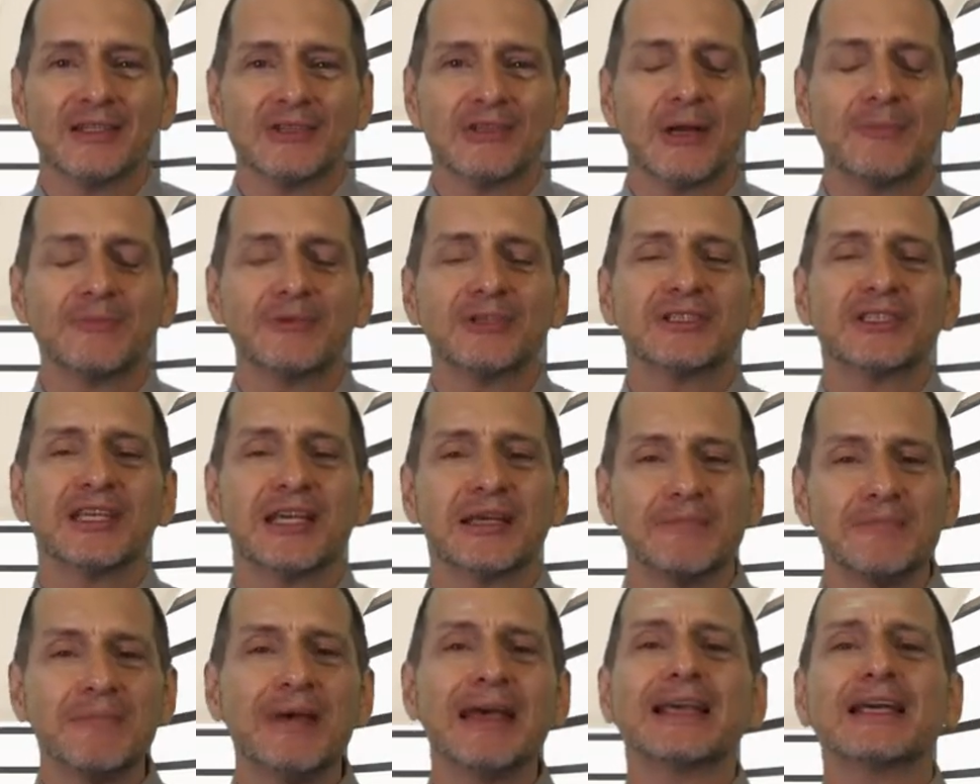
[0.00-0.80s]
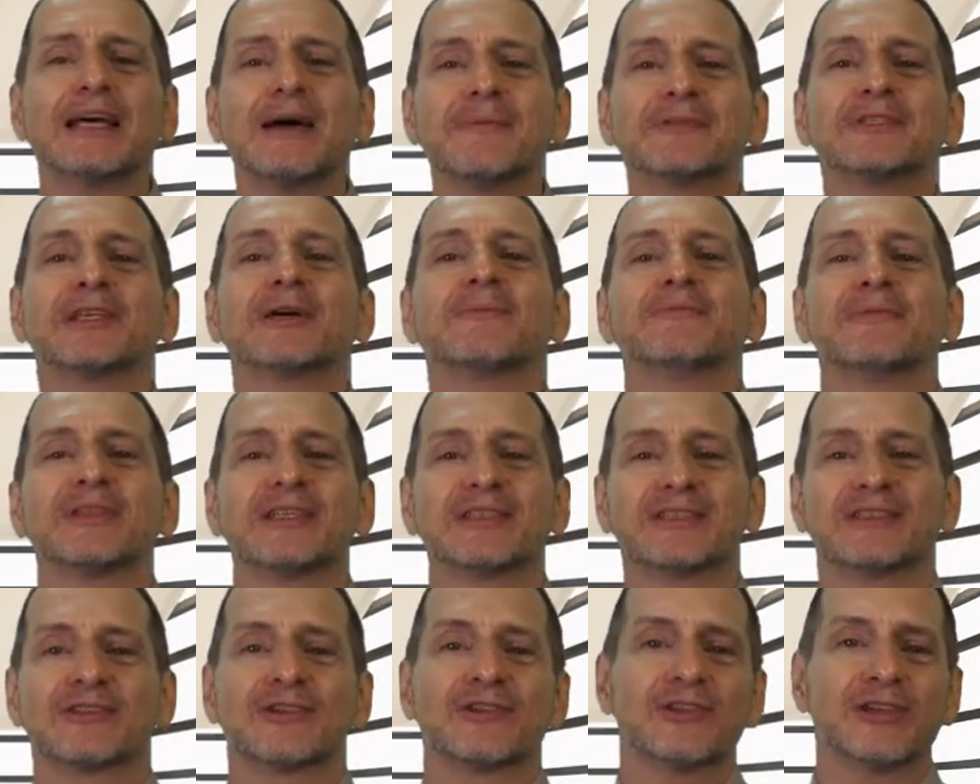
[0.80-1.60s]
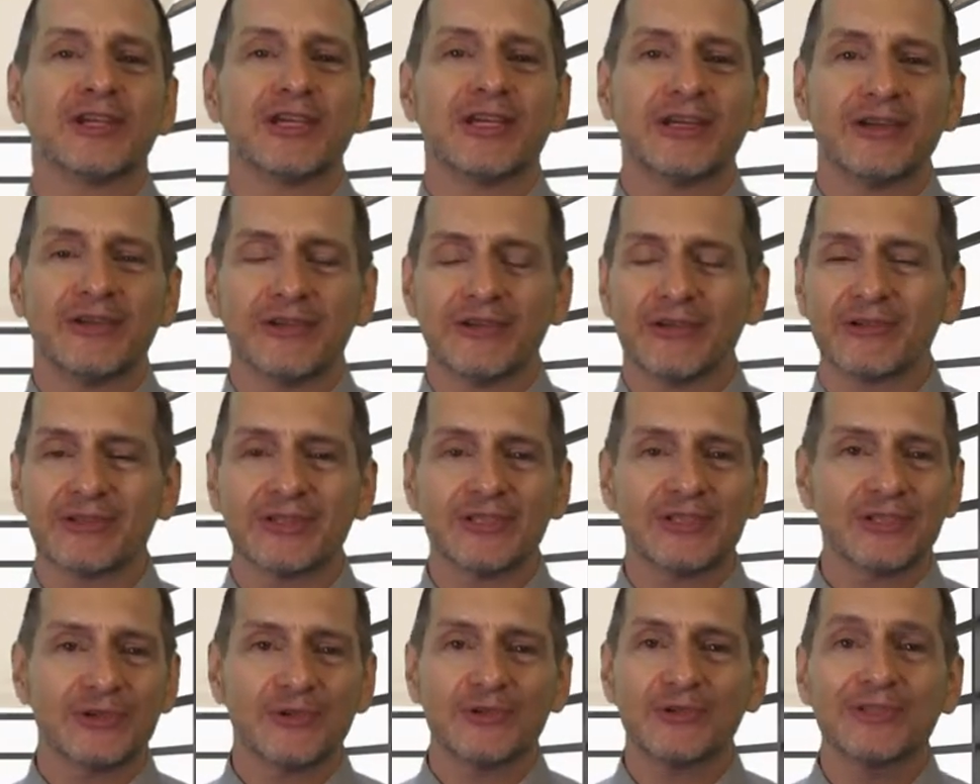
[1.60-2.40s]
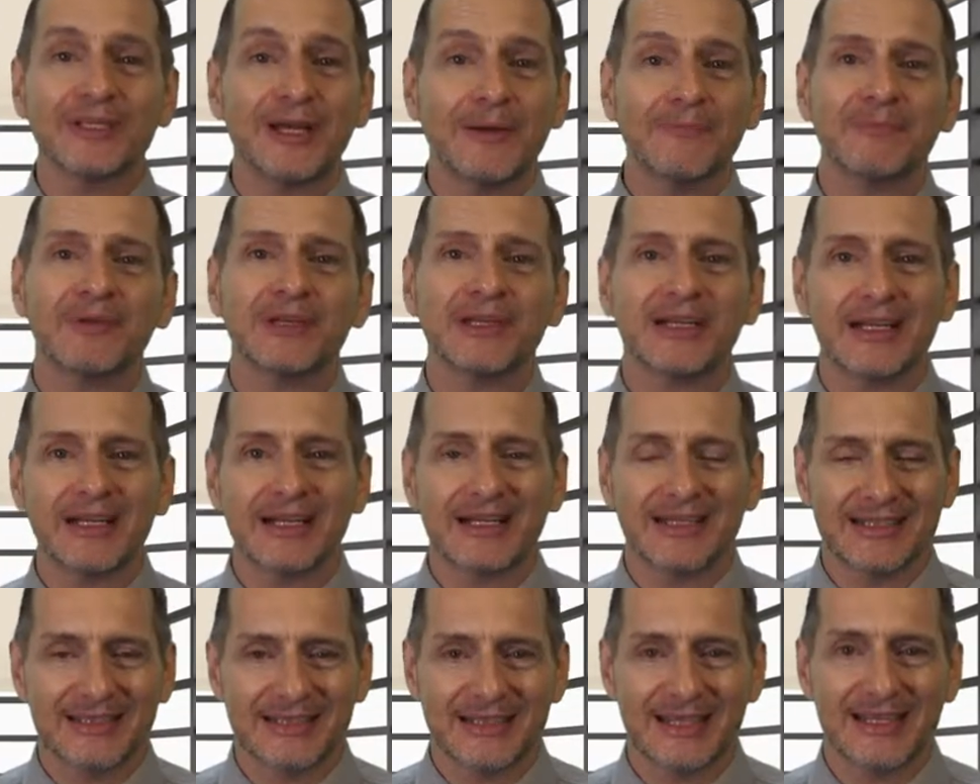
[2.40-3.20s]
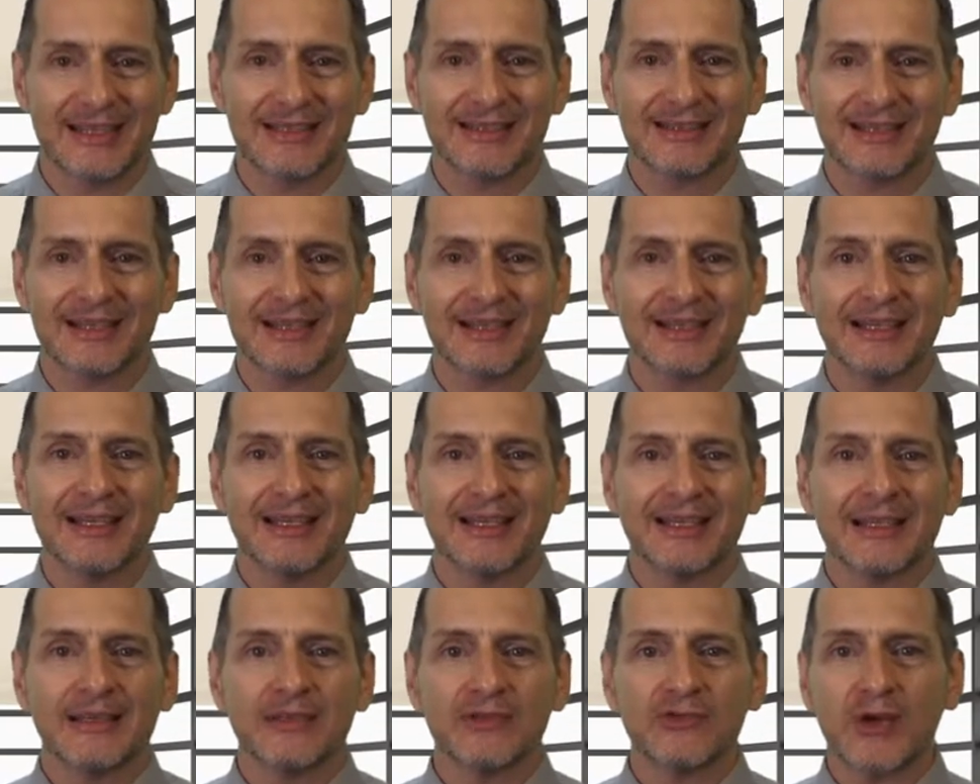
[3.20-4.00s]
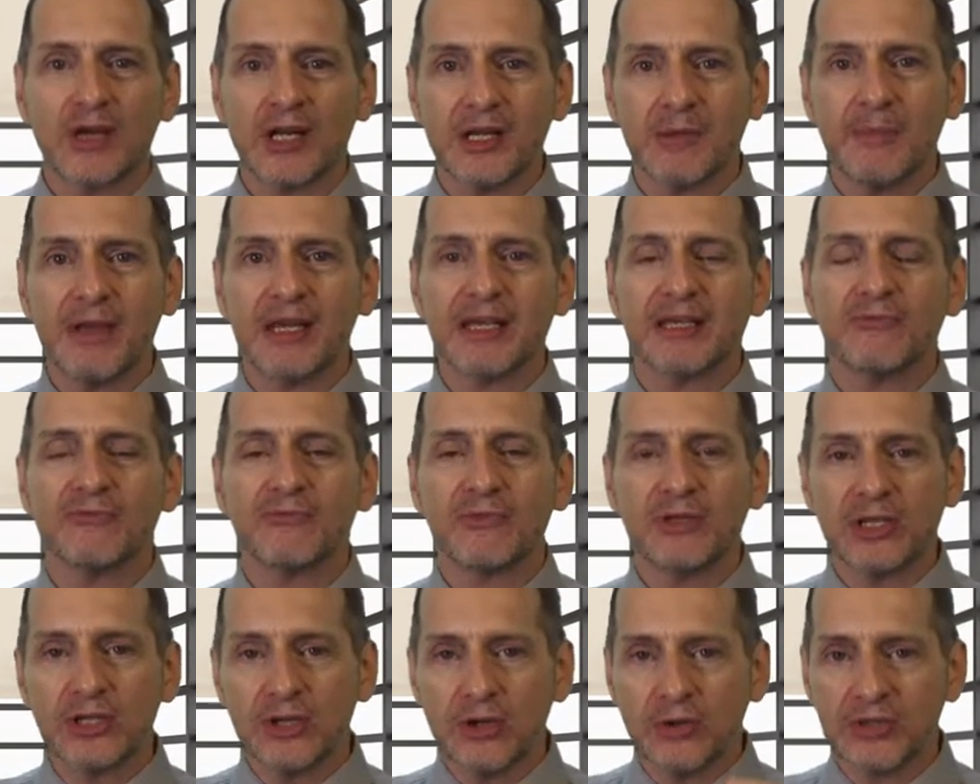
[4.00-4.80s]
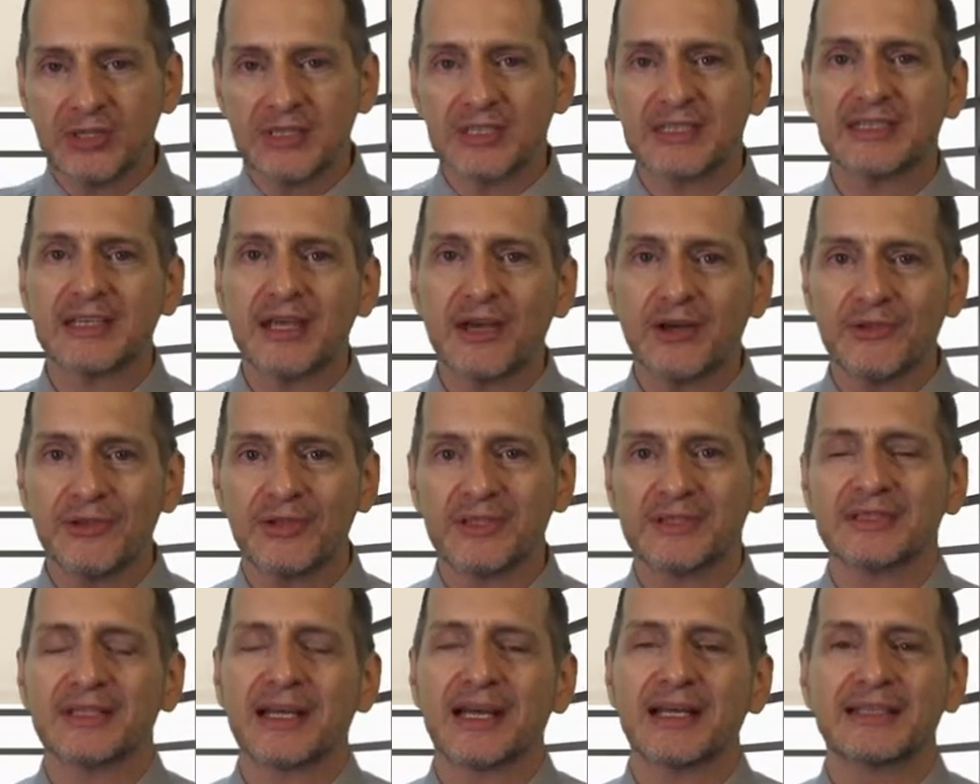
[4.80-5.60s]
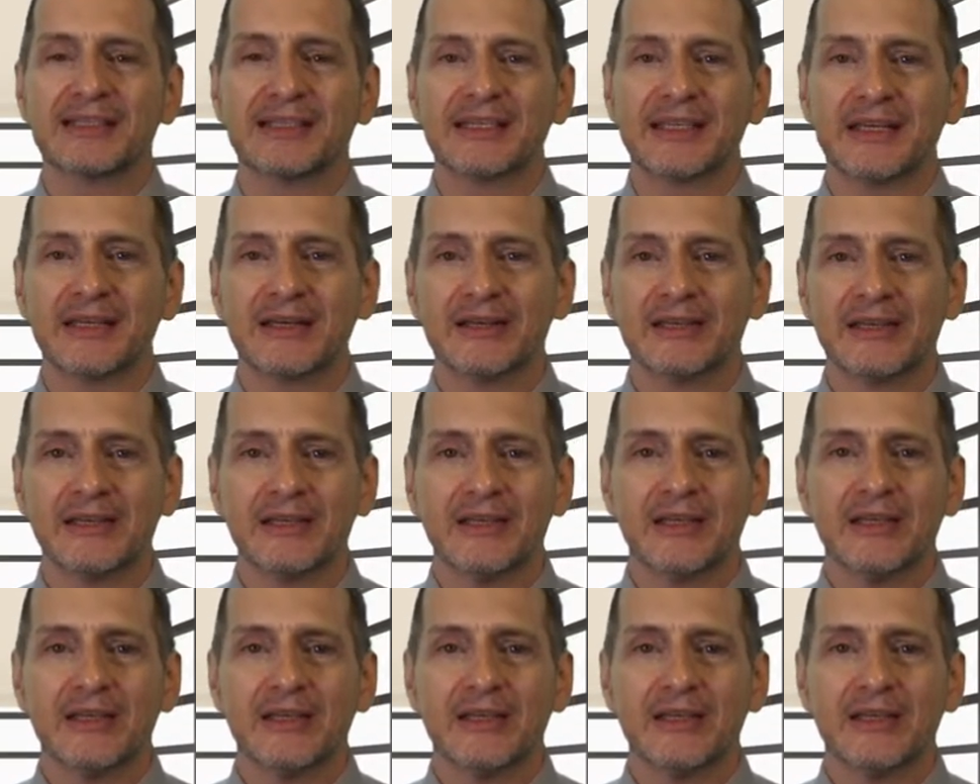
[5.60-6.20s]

So I'm just saying make up something silly or just use something that exists and try to make a video to sell this idea.